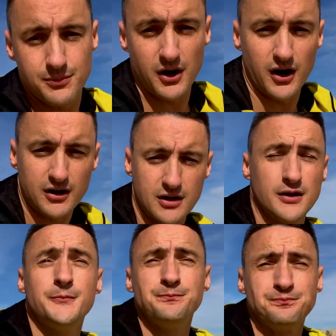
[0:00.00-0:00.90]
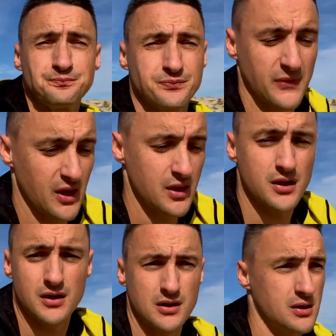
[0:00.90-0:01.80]
all the time, the gimbal
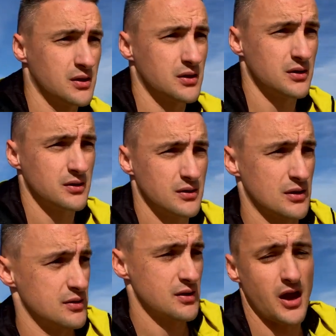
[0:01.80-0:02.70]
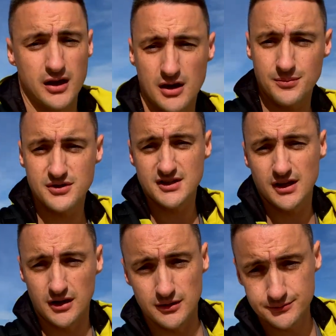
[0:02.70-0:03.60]
smooths out the footage, so it's a
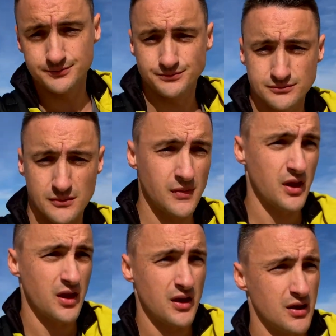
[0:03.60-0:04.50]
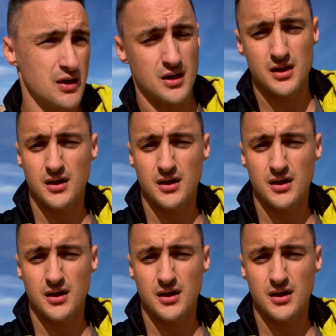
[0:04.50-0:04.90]
lot easier on the viewer's